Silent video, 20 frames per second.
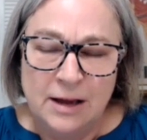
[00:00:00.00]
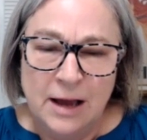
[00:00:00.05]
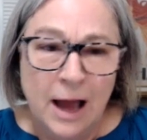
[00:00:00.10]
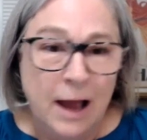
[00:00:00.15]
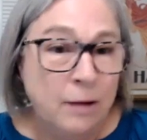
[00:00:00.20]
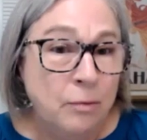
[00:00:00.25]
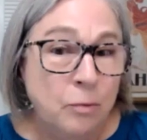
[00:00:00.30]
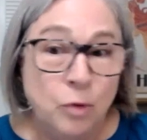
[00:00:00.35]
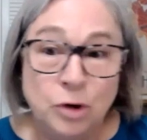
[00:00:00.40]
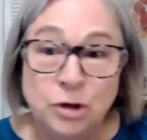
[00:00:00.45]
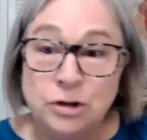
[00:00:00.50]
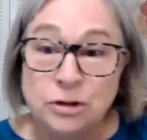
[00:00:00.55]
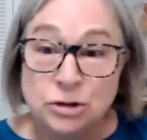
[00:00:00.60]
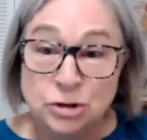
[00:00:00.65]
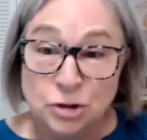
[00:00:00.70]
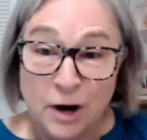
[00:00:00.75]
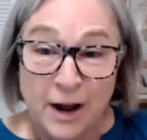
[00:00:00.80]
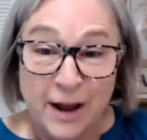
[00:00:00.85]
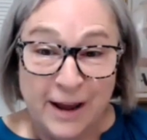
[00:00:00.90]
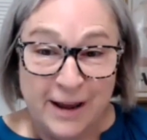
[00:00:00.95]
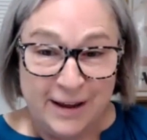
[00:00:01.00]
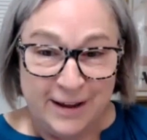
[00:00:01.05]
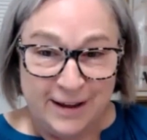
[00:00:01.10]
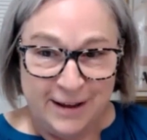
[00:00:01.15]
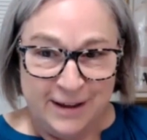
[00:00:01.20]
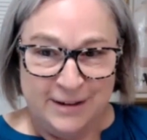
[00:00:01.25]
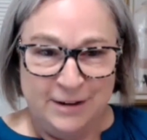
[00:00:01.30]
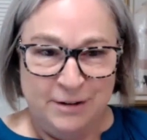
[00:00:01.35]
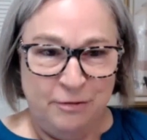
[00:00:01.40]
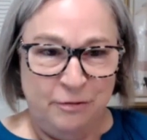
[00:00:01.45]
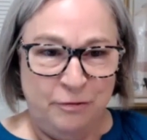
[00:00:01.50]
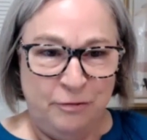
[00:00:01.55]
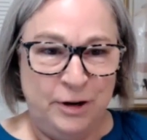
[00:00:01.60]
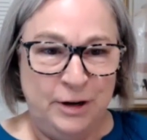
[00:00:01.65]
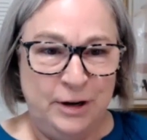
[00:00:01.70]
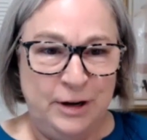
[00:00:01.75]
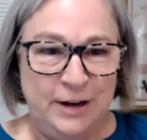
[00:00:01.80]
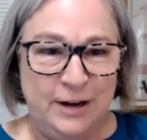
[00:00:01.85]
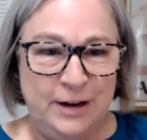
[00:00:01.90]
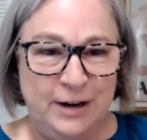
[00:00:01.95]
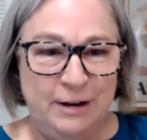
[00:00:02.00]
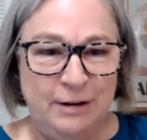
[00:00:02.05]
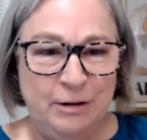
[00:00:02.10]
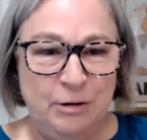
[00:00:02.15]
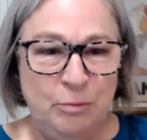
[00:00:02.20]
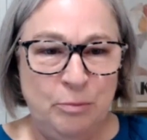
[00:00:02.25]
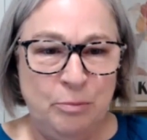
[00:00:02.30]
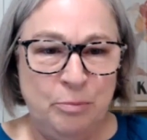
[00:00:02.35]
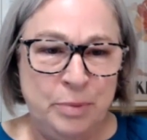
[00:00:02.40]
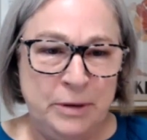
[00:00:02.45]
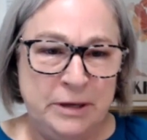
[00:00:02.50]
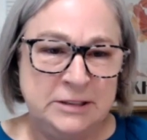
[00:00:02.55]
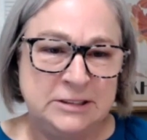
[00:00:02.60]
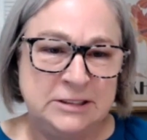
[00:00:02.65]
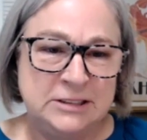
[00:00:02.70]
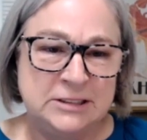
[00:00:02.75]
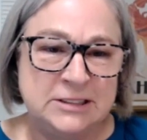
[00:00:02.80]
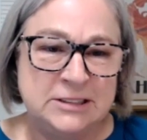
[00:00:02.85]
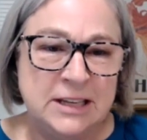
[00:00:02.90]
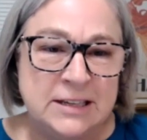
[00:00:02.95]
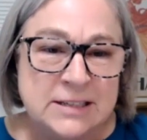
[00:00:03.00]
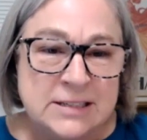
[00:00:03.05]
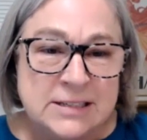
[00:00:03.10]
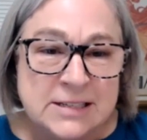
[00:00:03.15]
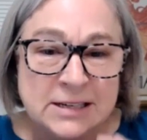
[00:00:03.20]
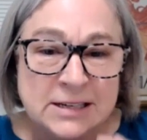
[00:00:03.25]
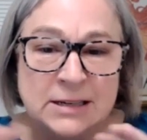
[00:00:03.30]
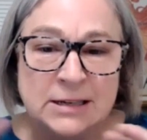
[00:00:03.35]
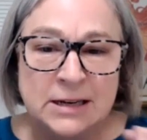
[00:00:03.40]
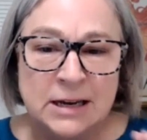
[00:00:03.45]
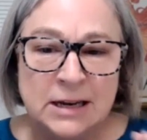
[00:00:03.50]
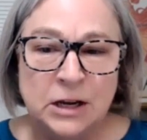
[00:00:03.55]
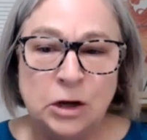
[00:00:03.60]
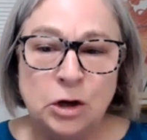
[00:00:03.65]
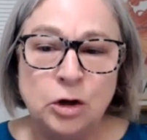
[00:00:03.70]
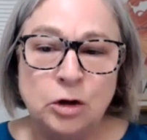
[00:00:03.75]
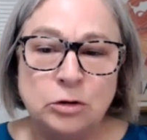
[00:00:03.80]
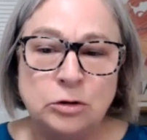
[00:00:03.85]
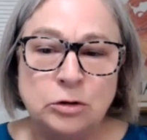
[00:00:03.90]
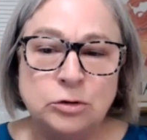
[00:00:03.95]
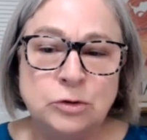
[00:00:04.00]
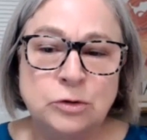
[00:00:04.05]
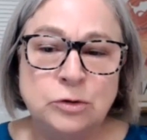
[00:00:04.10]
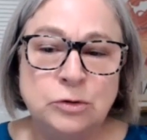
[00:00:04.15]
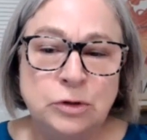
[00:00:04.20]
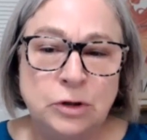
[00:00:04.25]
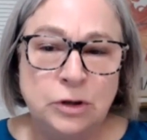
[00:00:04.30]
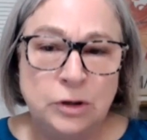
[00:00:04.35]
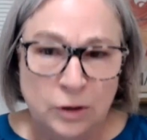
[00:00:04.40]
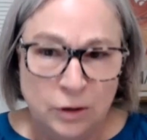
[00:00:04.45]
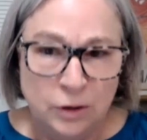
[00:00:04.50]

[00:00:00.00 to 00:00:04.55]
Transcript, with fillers: I wouldn't try a different business that didn't include